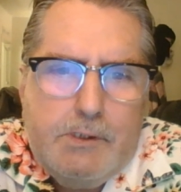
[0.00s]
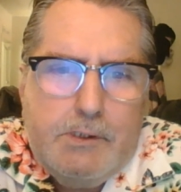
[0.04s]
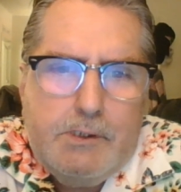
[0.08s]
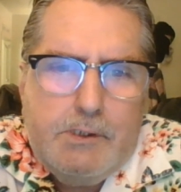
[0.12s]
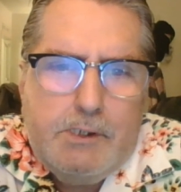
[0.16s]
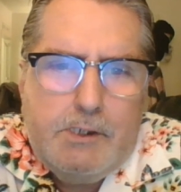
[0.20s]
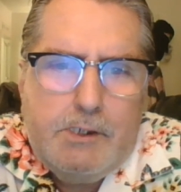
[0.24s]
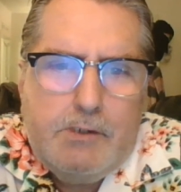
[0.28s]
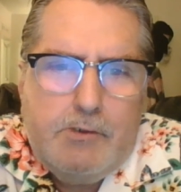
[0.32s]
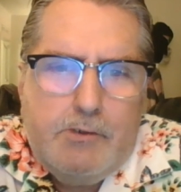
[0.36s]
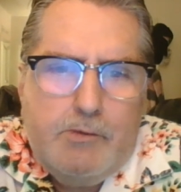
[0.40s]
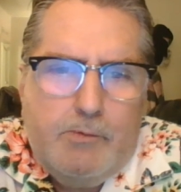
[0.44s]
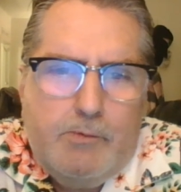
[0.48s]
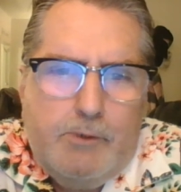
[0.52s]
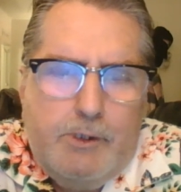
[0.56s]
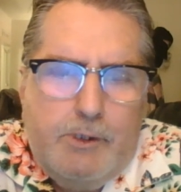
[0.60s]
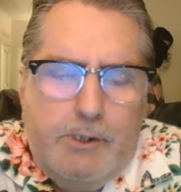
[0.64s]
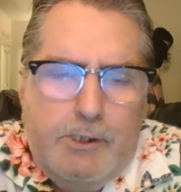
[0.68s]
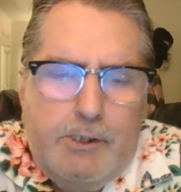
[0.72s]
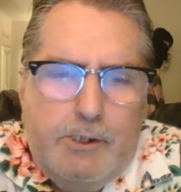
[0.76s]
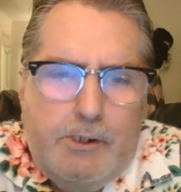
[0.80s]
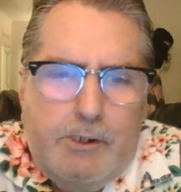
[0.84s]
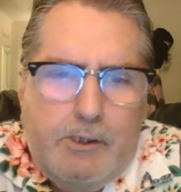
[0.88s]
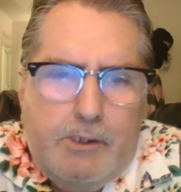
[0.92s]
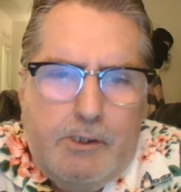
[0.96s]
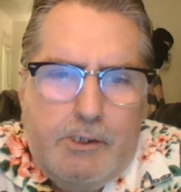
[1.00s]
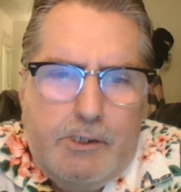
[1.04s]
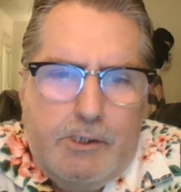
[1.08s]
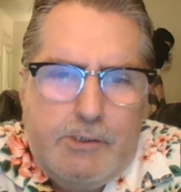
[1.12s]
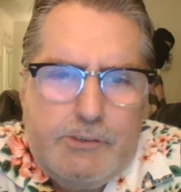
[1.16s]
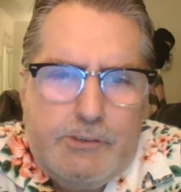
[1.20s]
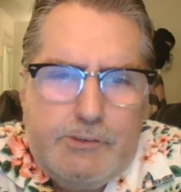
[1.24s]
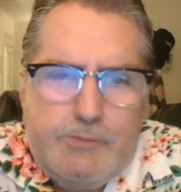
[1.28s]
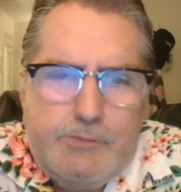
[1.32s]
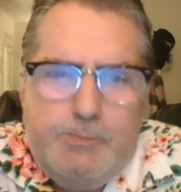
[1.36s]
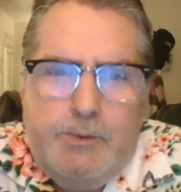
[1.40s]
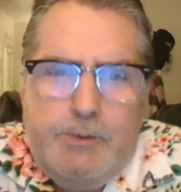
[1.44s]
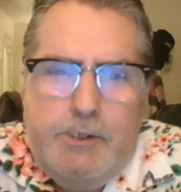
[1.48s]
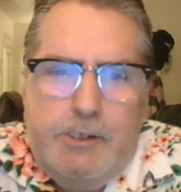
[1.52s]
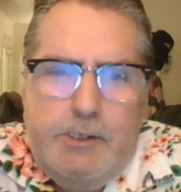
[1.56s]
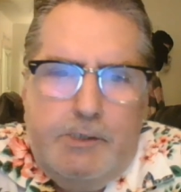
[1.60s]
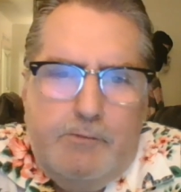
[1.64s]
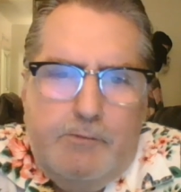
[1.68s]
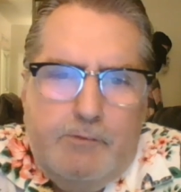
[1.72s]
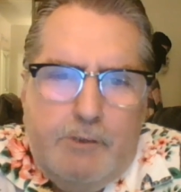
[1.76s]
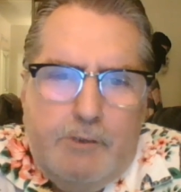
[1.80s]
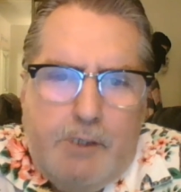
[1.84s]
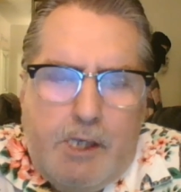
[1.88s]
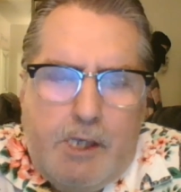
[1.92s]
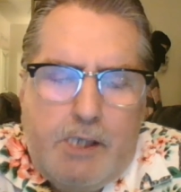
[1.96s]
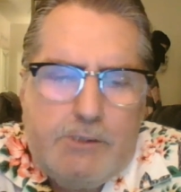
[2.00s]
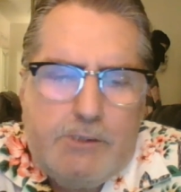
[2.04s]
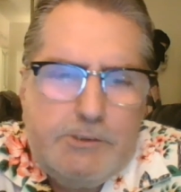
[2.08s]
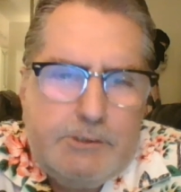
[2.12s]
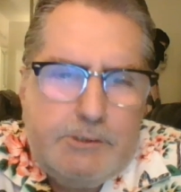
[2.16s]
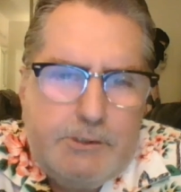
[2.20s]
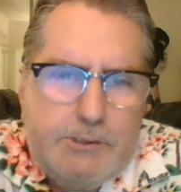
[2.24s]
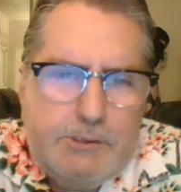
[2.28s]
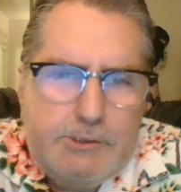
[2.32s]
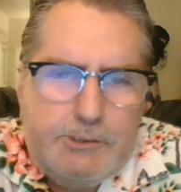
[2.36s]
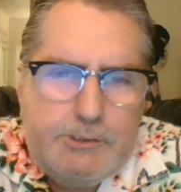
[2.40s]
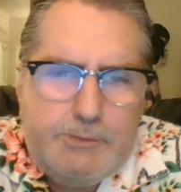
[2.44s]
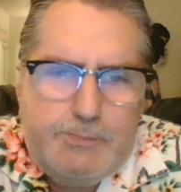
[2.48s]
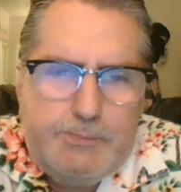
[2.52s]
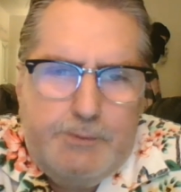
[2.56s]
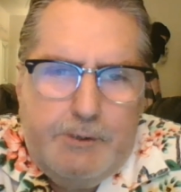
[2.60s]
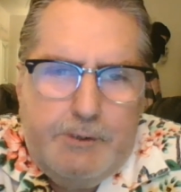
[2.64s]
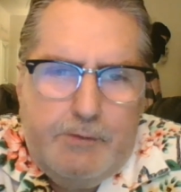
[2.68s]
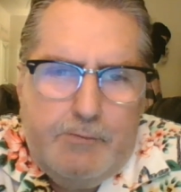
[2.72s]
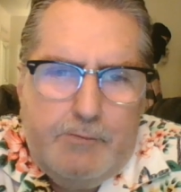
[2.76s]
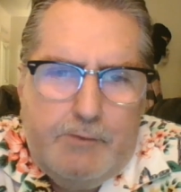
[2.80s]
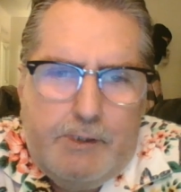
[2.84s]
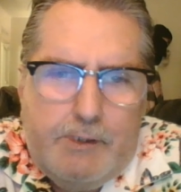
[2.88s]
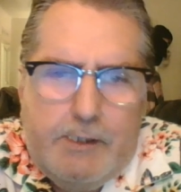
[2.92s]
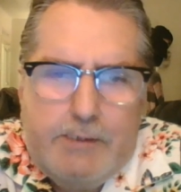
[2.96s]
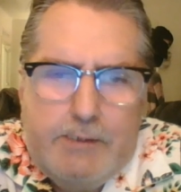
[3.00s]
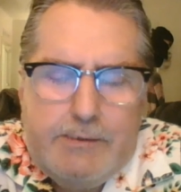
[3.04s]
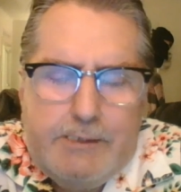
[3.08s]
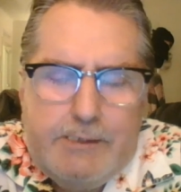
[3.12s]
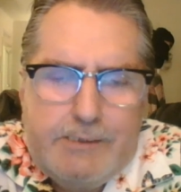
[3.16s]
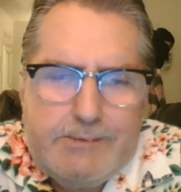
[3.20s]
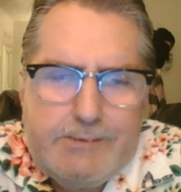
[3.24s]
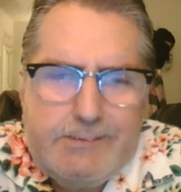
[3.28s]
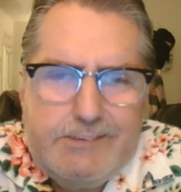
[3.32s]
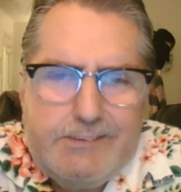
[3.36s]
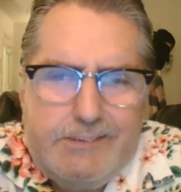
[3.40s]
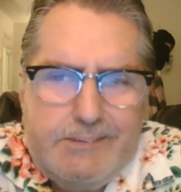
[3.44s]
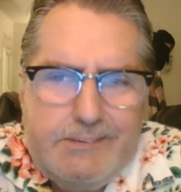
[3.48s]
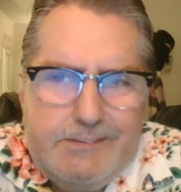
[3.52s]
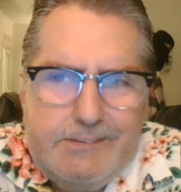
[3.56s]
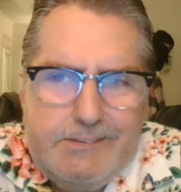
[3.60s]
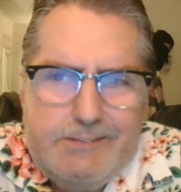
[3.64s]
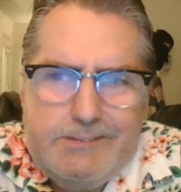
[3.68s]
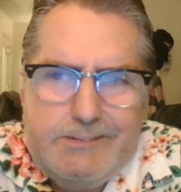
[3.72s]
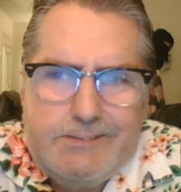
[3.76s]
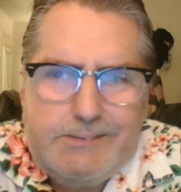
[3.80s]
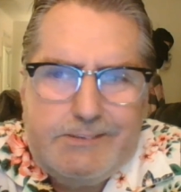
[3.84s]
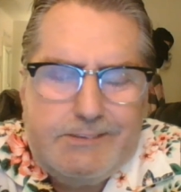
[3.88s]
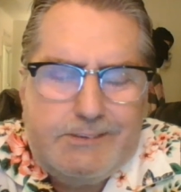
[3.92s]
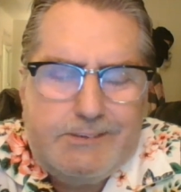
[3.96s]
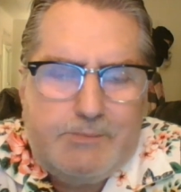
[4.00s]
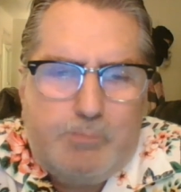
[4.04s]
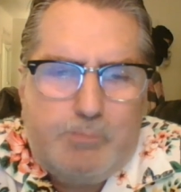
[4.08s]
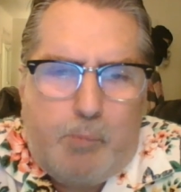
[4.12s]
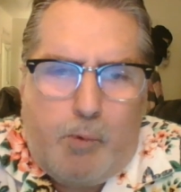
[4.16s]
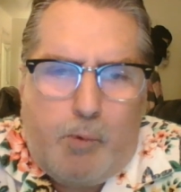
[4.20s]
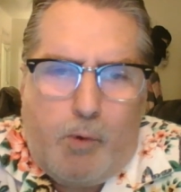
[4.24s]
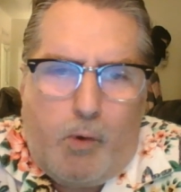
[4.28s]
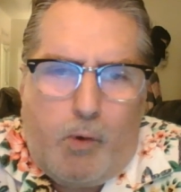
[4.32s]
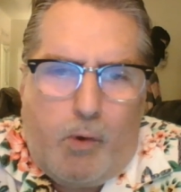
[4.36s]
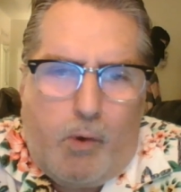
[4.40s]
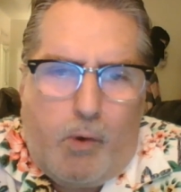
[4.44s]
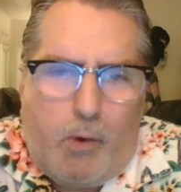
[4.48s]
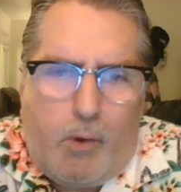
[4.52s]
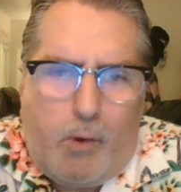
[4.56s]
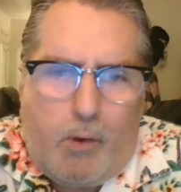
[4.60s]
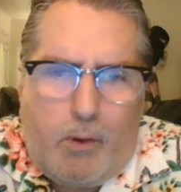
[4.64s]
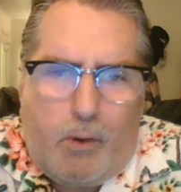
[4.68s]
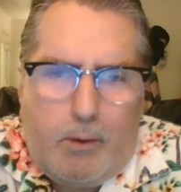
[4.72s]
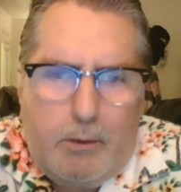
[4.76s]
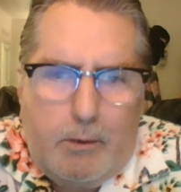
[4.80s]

don't know where you get all that speed, velocity, and speed of light. That's small.